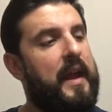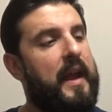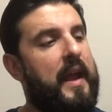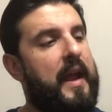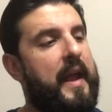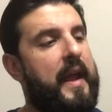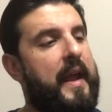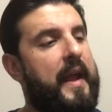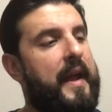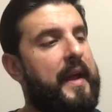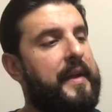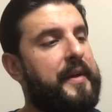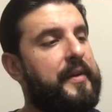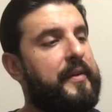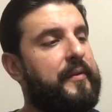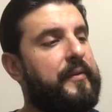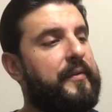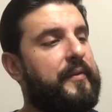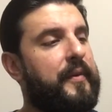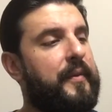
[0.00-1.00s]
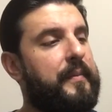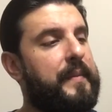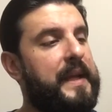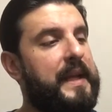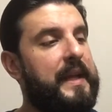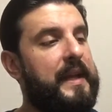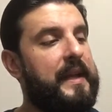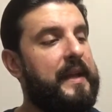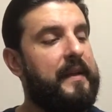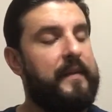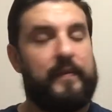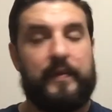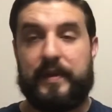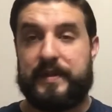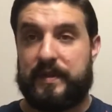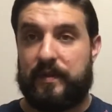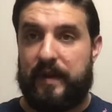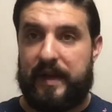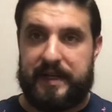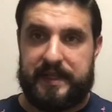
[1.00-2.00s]
And for me, there's
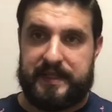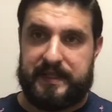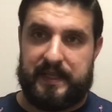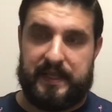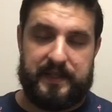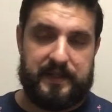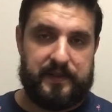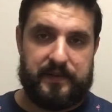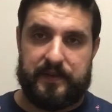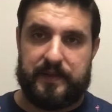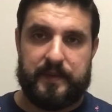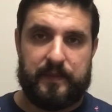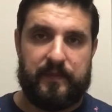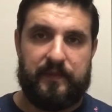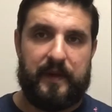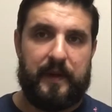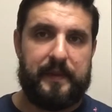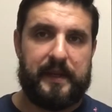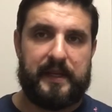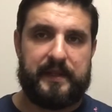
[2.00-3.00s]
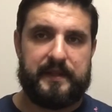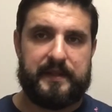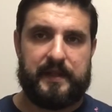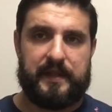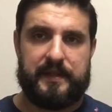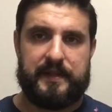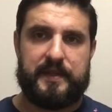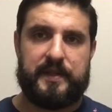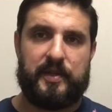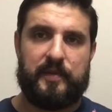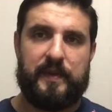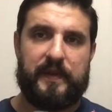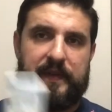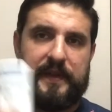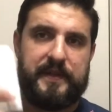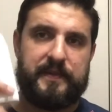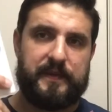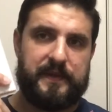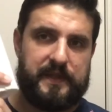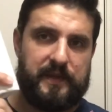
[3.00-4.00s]
a lot of scents. There's some feminine scents too, but
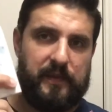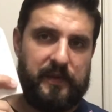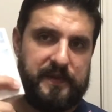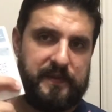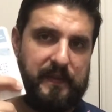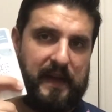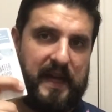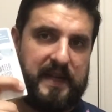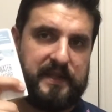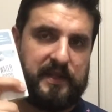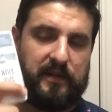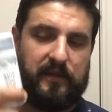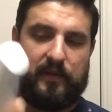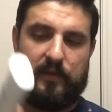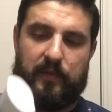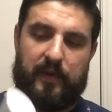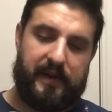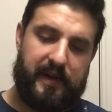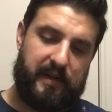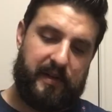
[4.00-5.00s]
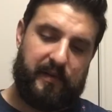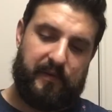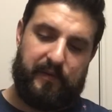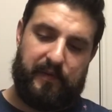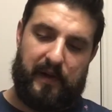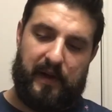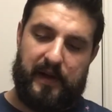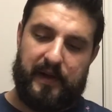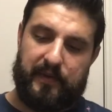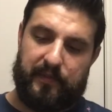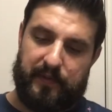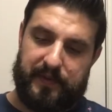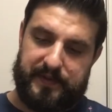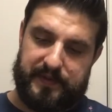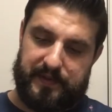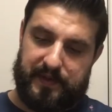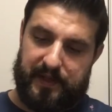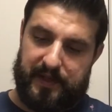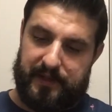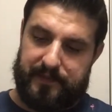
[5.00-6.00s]
this was the most masculine one I could find, was
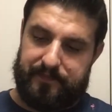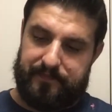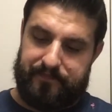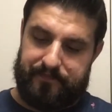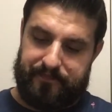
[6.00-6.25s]
the